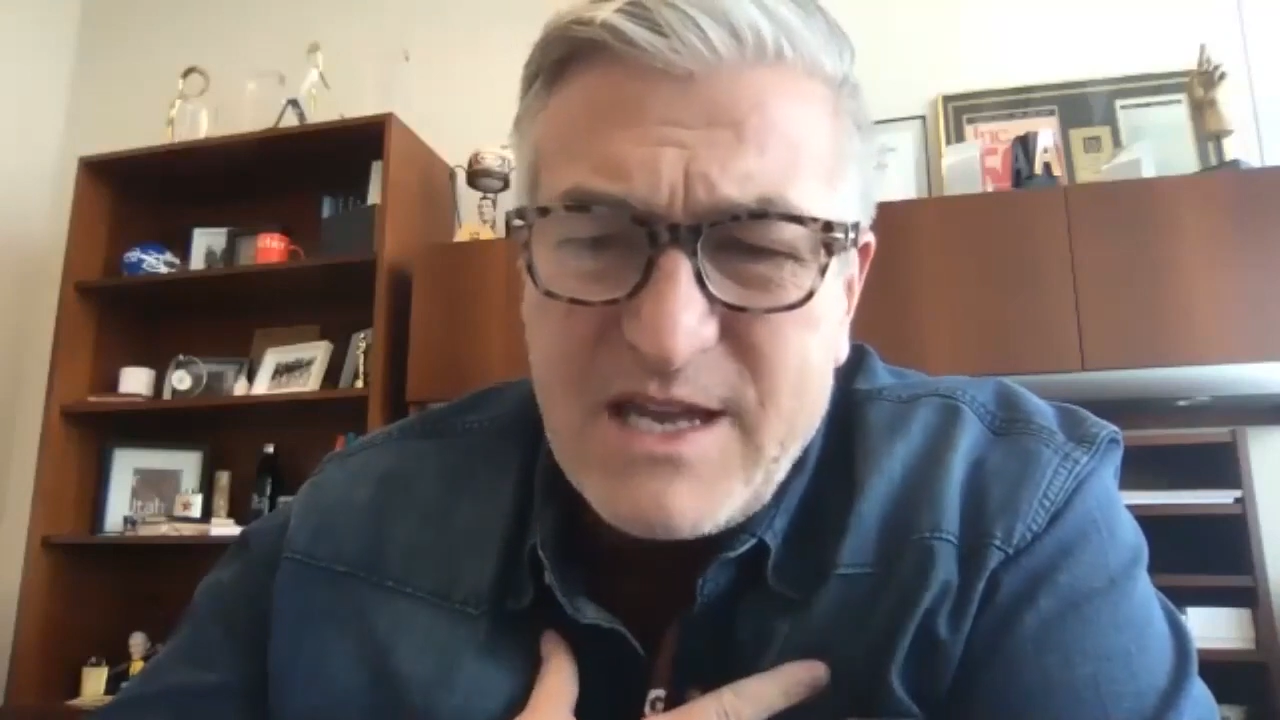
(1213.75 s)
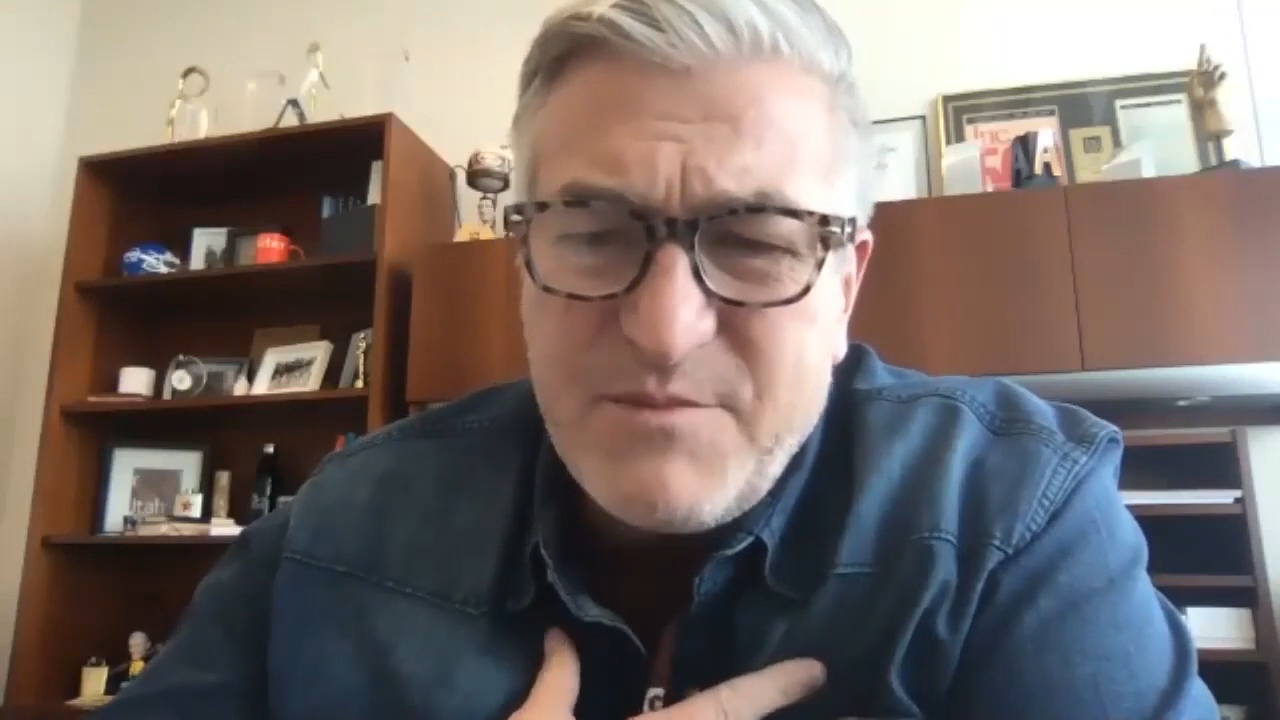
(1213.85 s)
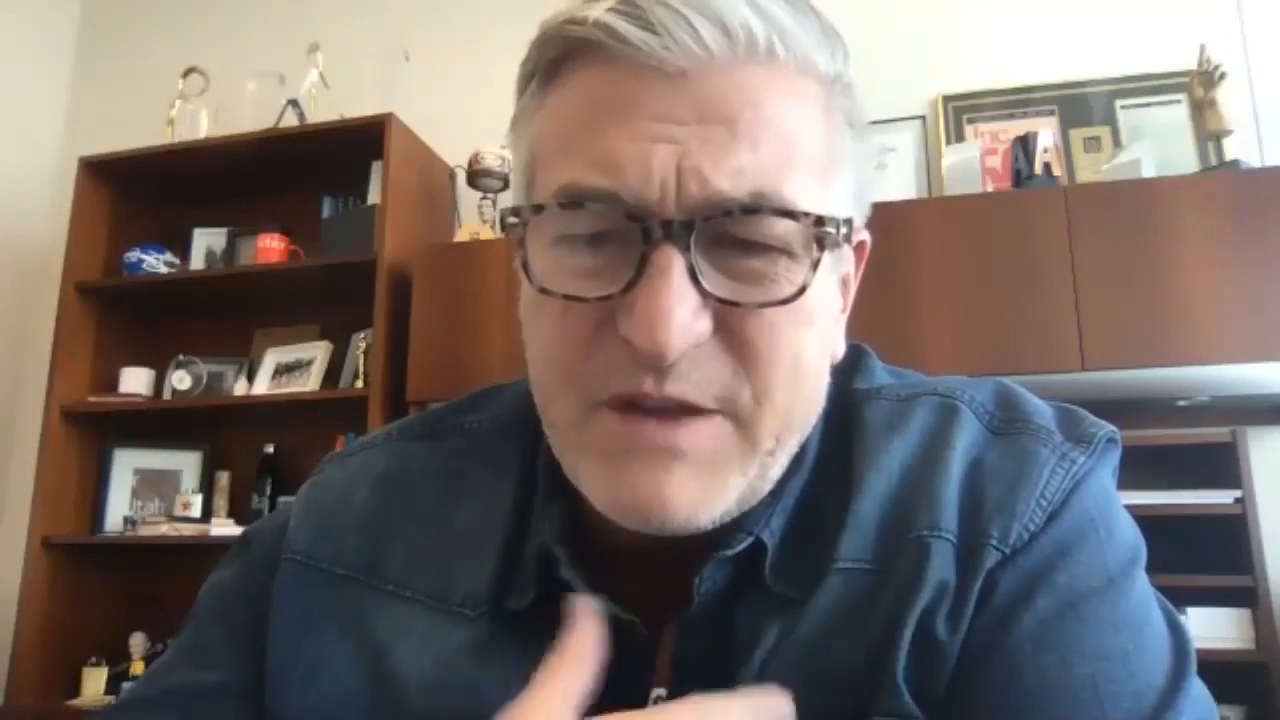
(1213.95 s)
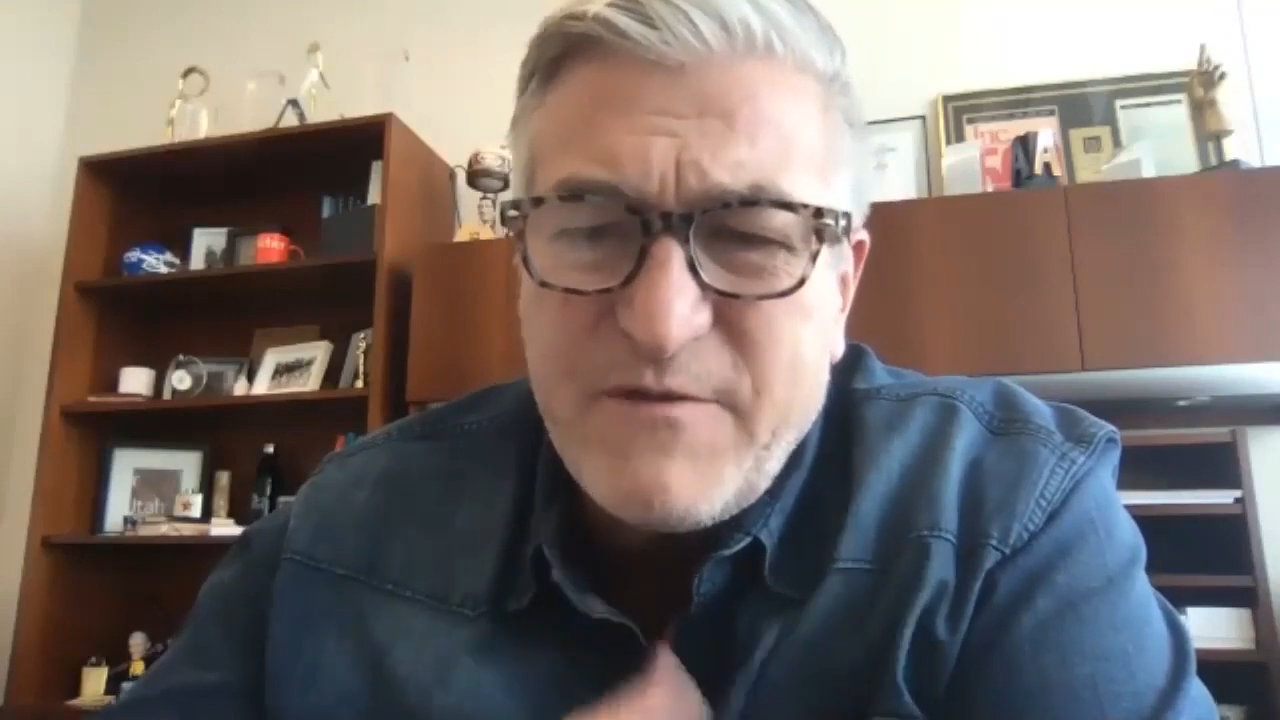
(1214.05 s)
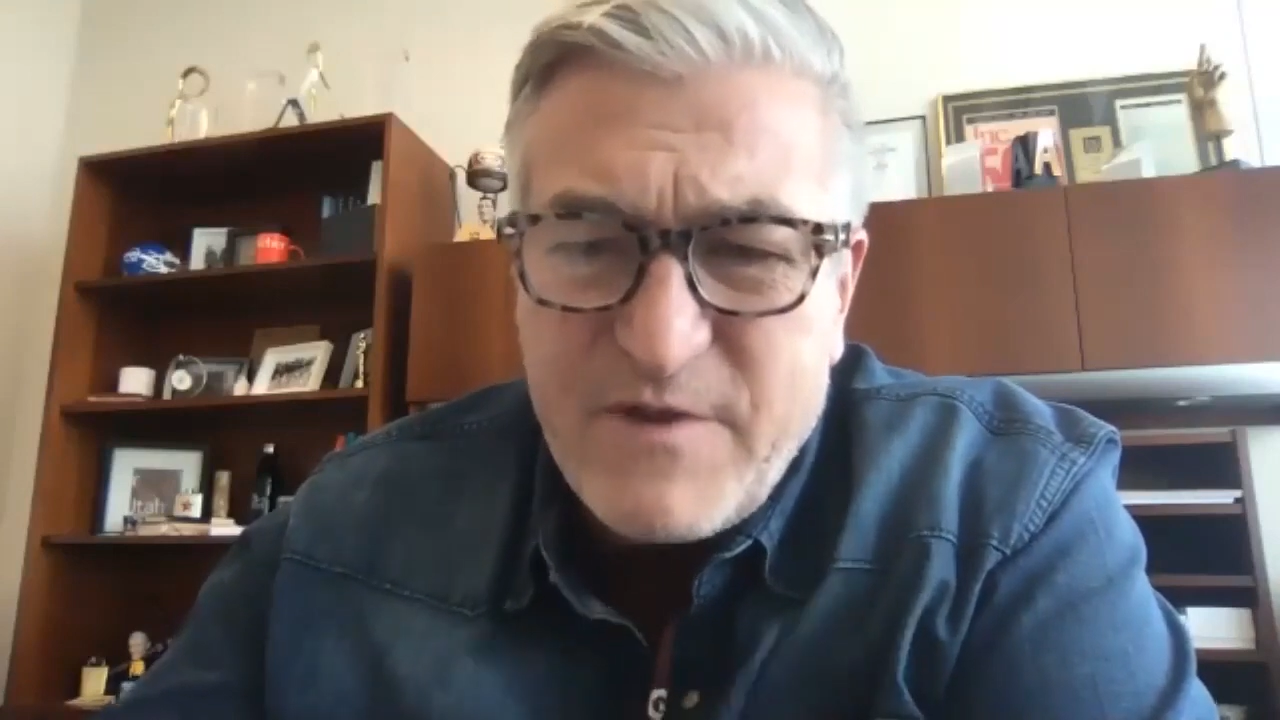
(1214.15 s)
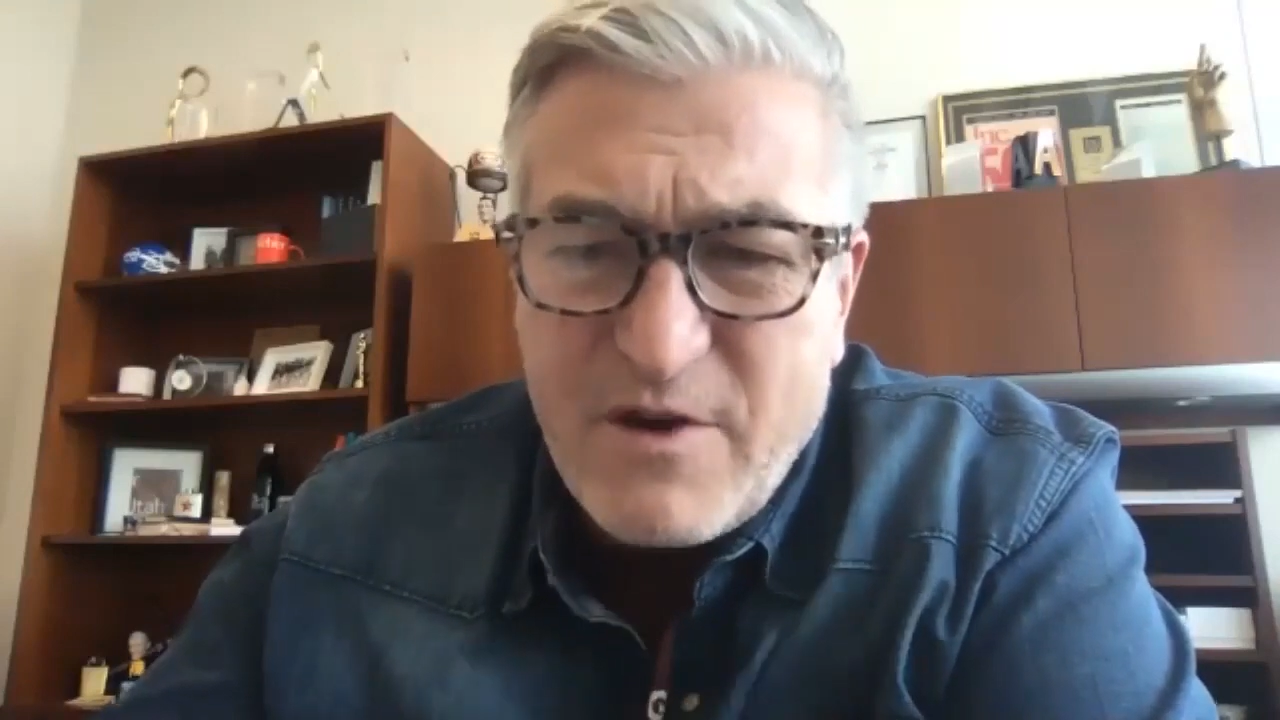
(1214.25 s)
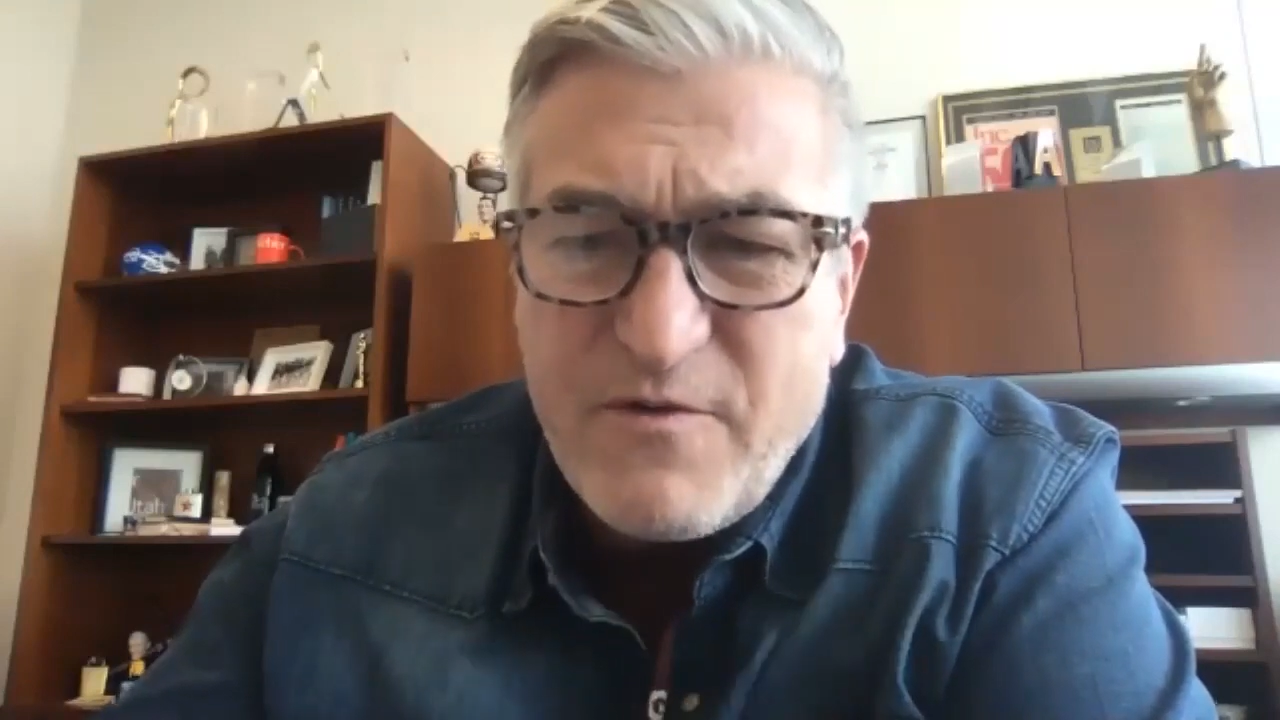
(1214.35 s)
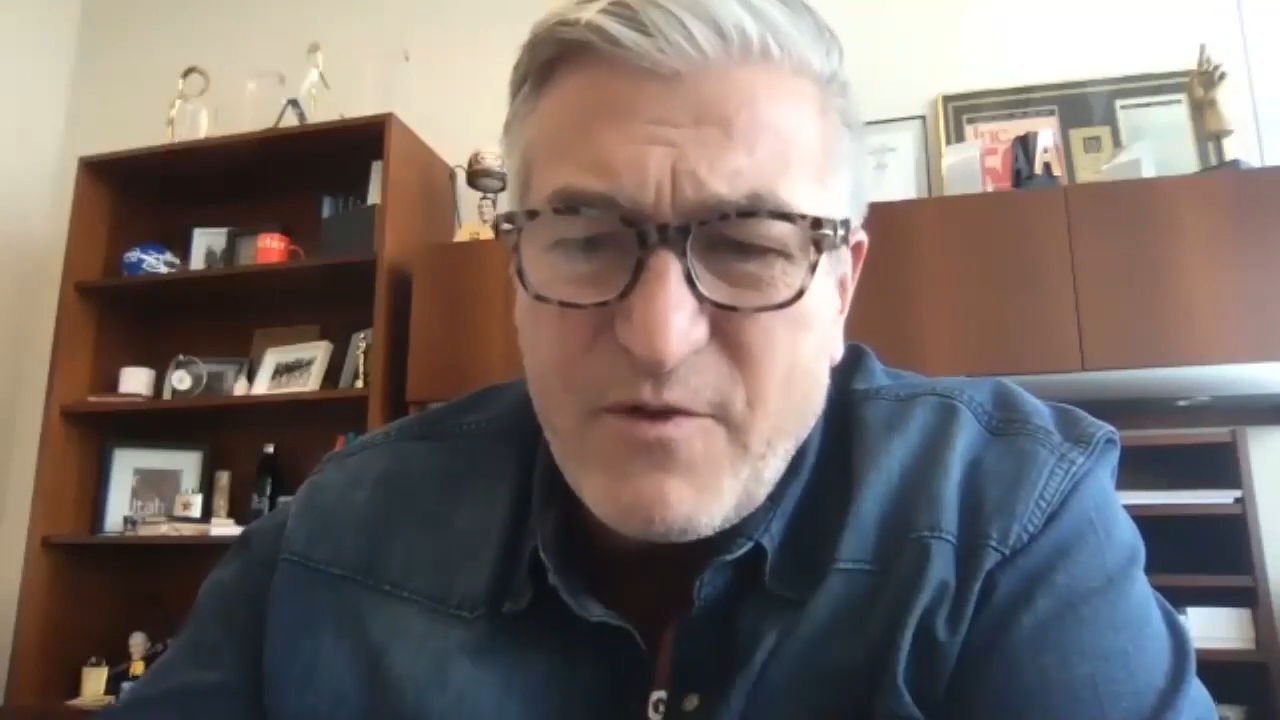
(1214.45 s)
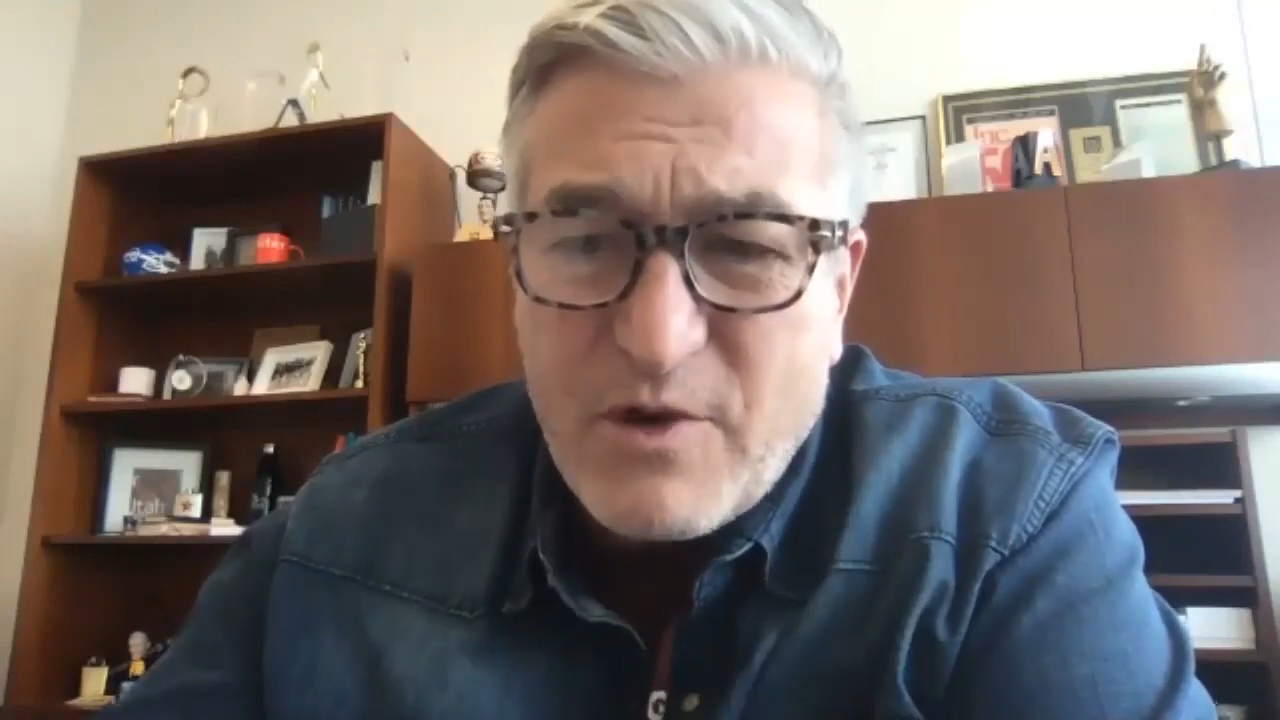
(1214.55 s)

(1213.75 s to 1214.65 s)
to be fearful